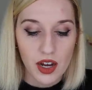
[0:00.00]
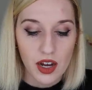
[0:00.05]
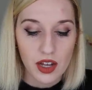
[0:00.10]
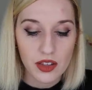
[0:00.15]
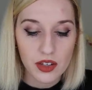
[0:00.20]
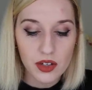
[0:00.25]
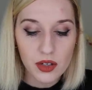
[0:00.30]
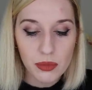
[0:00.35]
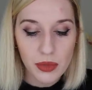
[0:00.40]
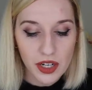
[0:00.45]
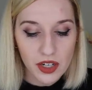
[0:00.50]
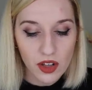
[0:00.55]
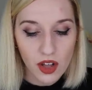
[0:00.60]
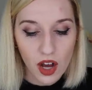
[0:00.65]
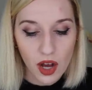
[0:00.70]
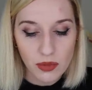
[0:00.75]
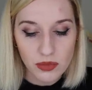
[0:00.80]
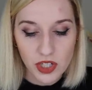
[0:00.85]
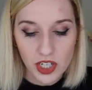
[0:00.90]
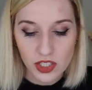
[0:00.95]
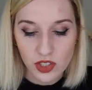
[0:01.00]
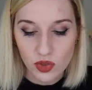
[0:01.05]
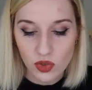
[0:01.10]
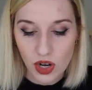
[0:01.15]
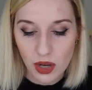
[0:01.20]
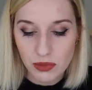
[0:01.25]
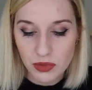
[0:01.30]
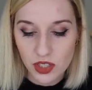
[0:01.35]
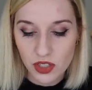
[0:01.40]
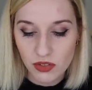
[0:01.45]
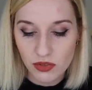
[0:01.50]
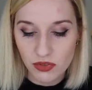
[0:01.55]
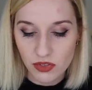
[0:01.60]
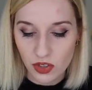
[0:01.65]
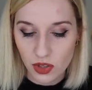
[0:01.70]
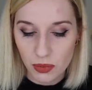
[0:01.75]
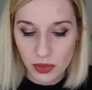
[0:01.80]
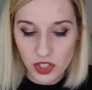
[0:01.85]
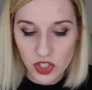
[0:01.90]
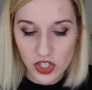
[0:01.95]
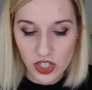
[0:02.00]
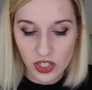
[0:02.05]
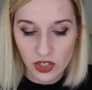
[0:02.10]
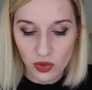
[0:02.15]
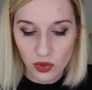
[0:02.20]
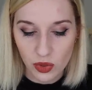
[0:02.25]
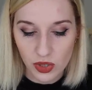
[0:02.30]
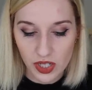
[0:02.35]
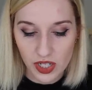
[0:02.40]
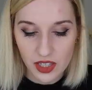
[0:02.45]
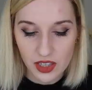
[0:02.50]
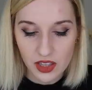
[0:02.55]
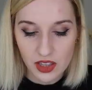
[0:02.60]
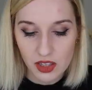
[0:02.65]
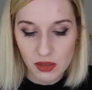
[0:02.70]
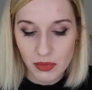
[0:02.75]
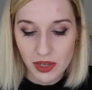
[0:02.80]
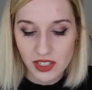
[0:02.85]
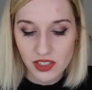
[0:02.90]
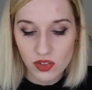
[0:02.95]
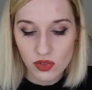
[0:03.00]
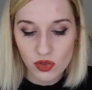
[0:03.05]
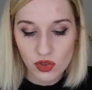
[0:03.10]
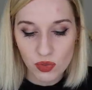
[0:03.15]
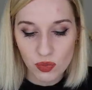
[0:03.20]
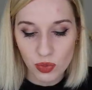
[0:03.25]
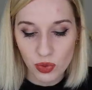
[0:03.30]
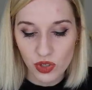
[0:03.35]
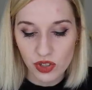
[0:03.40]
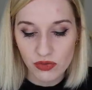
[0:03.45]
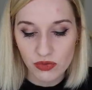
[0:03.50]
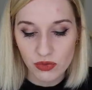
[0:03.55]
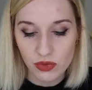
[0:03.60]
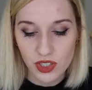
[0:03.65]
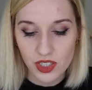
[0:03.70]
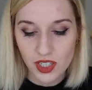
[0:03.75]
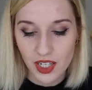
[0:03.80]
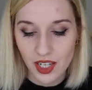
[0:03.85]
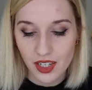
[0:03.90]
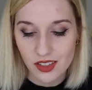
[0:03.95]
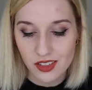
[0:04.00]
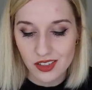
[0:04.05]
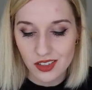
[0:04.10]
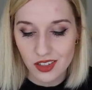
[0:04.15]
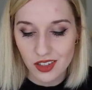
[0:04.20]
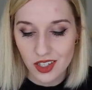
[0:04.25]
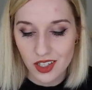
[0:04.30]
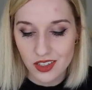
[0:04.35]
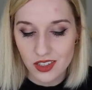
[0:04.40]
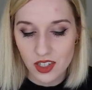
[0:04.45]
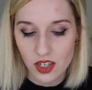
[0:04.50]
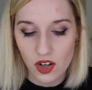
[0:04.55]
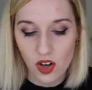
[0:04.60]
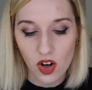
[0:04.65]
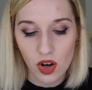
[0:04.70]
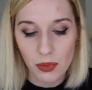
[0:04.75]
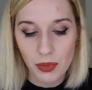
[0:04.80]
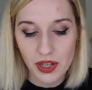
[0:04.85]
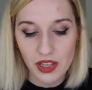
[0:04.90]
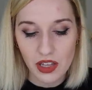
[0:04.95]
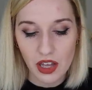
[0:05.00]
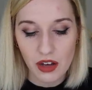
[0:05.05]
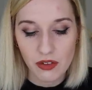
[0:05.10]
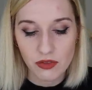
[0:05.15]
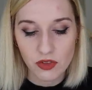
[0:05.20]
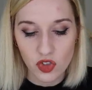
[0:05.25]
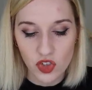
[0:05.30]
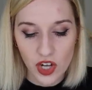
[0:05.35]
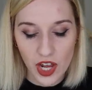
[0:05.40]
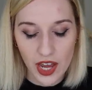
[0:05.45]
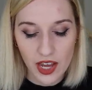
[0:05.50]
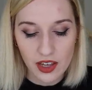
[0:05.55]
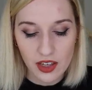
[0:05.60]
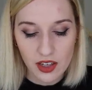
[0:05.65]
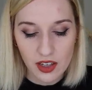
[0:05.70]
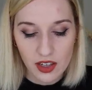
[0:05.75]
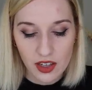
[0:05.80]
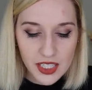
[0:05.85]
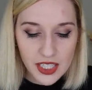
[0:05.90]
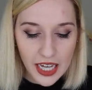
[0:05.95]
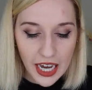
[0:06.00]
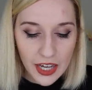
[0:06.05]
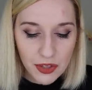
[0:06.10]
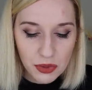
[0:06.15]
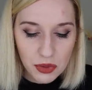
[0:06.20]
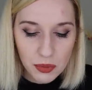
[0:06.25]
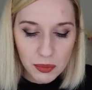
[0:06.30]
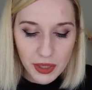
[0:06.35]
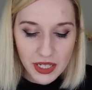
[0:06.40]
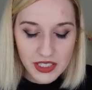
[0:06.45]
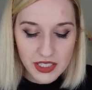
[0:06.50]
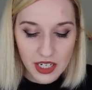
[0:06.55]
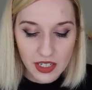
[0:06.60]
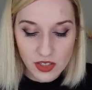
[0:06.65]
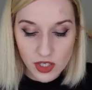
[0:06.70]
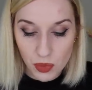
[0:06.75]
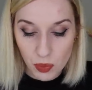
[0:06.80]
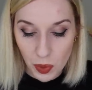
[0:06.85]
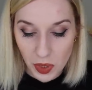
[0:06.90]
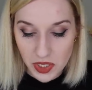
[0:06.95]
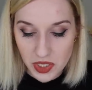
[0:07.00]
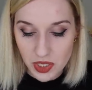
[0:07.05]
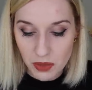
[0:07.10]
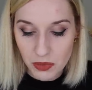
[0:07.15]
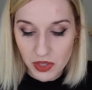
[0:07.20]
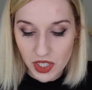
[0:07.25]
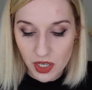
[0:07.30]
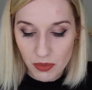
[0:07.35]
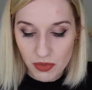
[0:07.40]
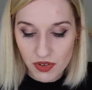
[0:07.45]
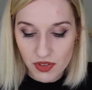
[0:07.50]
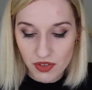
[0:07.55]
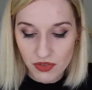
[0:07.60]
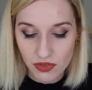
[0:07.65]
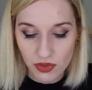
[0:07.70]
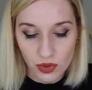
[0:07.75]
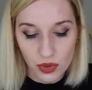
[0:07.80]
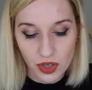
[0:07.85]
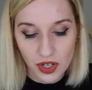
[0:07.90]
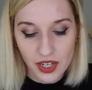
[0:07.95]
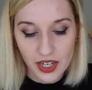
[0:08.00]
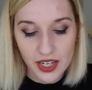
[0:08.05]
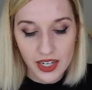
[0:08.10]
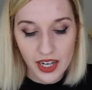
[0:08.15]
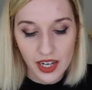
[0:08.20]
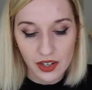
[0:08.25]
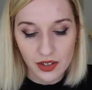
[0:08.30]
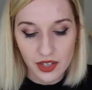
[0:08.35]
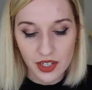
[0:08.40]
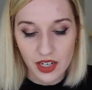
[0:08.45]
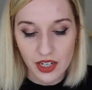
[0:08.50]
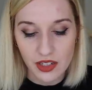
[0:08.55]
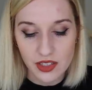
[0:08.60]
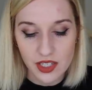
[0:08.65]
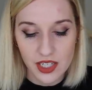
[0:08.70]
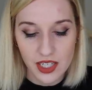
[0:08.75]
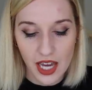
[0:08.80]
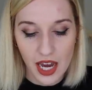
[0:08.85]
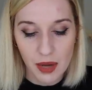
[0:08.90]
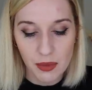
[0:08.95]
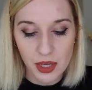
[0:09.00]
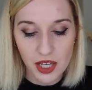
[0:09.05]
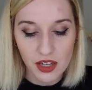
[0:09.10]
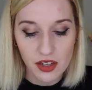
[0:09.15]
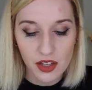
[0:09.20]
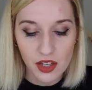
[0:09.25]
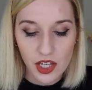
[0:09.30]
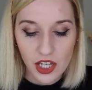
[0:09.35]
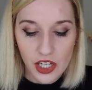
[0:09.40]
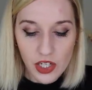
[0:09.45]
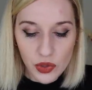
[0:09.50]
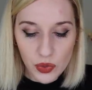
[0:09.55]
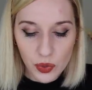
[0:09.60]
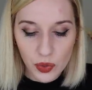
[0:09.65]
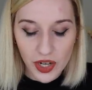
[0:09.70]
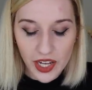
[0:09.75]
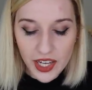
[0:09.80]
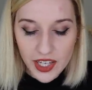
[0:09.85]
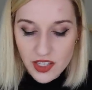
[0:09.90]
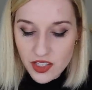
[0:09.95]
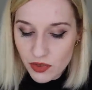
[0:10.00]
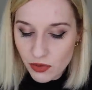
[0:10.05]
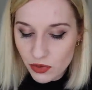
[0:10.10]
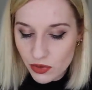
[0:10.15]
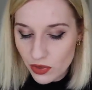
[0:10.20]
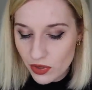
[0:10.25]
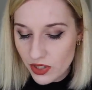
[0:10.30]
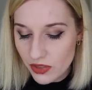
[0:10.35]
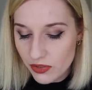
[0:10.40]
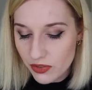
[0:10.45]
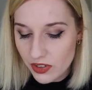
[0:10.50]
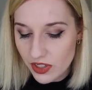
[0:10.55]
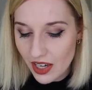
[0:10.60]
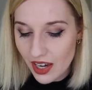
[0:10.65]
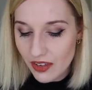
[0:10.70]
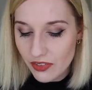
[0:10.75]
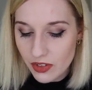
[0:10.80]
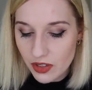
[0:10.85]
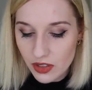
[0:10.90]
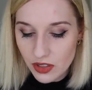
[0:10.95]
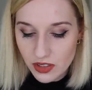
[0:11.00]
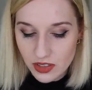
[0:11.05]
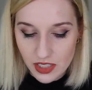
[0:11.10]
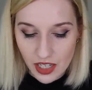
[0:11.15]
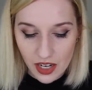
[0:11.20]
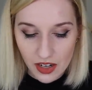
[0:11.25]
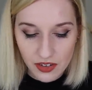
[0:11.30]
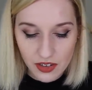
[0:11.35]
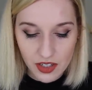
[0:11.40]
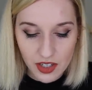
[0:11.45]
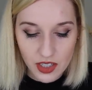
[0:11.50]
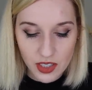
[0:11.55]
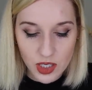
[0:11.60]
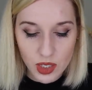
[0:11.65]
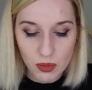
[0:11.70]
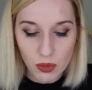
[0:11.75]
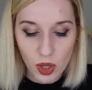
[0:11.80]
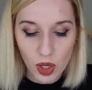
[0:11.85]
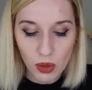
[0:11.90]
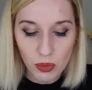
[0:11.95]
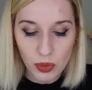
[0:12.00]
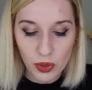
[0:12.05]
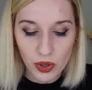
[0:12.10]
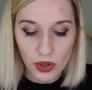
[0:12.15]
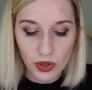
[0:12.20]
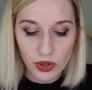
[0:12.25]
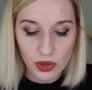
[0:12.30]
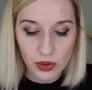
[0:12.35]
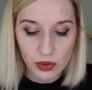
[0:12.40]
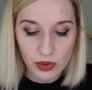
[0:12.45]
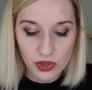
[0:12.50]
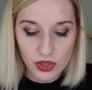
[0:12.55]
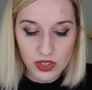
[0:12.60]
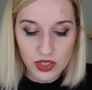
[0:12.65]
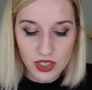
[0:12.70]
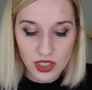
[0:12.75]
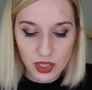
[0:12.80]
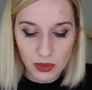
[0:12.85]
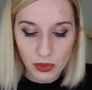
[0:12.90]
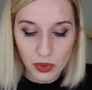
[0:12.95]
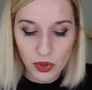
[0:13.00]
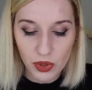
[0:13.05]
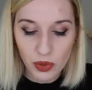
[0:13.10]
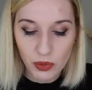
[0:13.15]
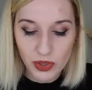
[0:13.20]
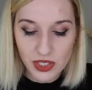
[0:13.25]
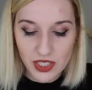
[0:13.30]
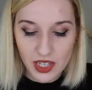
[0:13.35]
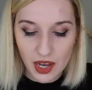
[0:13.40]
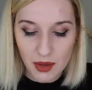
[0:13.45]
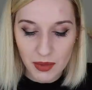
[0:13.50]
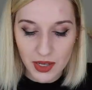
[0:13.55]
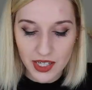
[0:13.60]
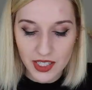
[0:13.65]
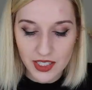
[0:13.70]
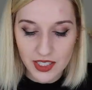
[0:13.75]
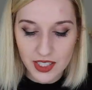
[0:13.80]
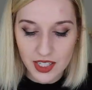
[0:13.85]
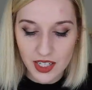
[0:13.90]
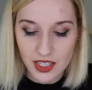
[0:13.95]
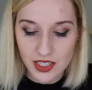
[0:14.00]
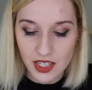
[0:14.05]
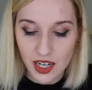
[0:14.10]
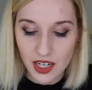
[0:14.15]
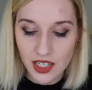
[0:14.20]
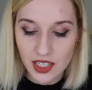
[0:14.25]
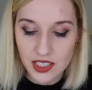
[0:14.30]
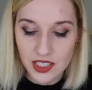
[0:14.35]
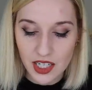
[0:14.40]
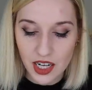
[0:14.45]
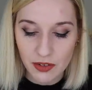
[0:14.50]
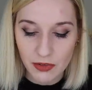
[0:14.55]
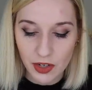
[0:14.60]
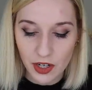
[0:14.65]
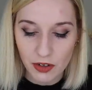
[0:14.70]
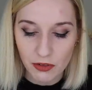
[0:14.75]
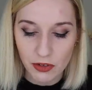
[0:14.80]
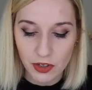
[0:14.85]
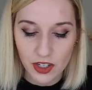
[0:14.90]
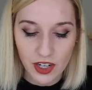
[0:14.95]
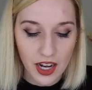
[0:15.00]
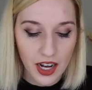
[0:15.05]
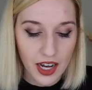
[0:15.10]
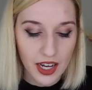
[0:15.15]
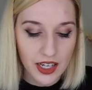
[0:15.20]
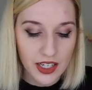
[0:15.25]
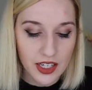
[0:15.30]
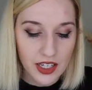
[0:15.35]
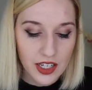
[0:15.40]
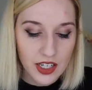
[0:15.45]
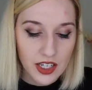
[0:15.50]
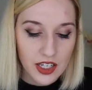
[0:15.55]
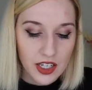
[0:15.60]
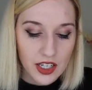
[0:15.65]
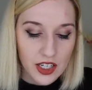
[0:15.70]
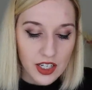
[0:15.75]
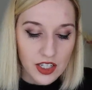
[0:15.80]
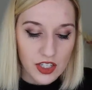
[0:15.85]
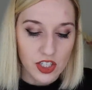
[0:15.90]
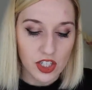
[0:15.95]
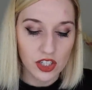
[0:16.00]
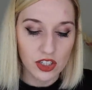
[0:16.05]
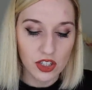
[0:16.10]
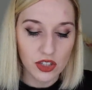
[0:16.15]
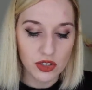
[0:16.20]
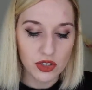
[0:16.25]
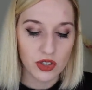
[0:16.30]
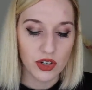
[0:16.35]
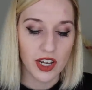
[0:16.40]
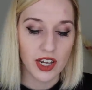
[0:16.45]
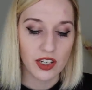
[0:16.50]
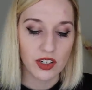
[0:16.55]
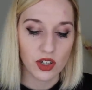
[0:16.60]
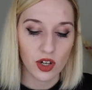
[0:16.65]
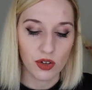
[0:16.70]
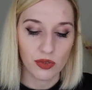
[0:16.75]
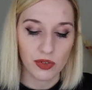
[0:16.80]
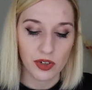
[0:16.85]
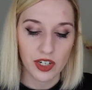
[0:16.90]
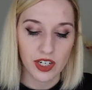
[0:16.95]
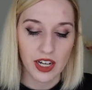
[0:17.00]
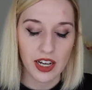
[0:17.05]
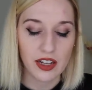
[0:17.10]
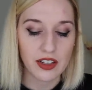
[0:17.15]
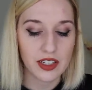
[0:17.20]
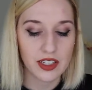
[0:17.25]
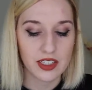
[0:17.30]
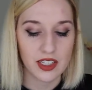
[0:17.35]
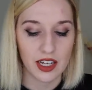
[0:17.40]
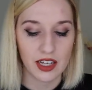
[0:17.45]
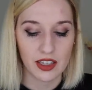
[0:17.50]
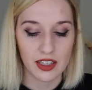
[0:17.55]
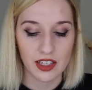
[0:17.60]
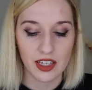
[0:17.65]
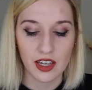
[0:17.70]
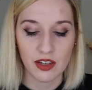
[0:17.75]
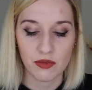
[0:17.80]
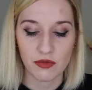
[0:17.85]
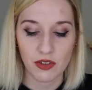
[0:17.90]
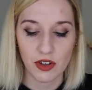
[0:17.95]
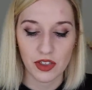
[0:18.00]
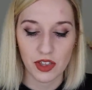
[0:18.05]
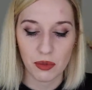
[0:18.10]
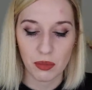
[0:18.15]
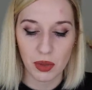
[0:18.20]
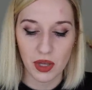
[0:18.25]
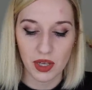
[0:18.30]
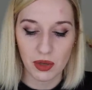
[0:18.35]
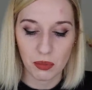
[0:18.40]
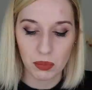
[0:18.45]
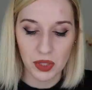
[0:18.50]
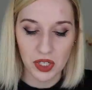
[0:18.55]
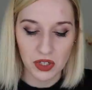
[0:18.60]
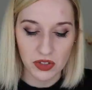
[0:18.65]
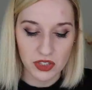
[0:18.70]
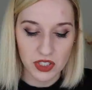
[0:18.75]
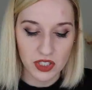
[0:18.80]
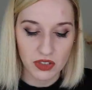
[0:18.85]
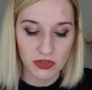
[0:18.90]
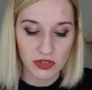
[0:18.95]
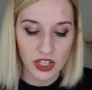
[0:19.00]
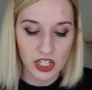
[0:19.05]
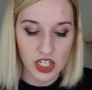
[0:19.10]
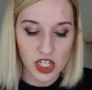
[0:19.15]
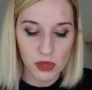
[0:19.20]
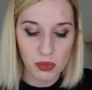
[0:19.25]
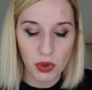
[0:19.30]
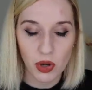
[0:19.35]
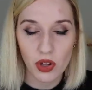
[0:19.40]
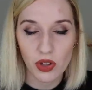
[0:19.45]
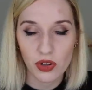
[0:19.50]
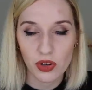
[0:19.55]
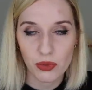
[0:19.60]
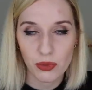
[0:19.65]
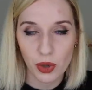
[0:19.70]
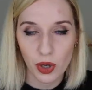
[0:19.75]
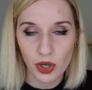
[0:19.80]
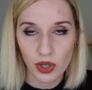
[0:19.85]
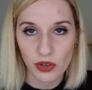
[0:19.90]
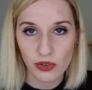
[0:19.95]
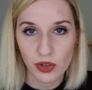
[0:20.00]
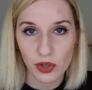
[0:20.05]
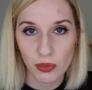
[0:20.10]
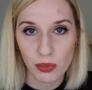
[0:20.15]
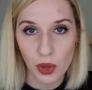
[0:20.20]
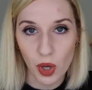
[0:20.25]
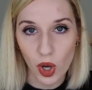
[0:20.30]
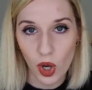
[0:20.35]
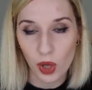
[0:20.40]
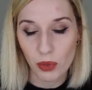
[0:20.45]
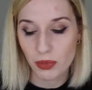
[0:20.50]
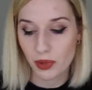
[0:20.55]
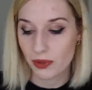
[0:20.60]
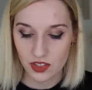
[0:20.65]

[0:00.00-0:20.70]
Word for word: A little metal object dropped to the floor, but she ignored it. The message was brief, written hastily. It said, all my love, Jay. Catherine bent down to pick something up from the floor and held it out to Gabby. Through a haze of grief, Gabby looked down. A small brooch, stippled with diamonds, a tiny sapphire for an eye. She closed her hand over it, held it tightly, and felt the pin pierce the fleshy part of her palm.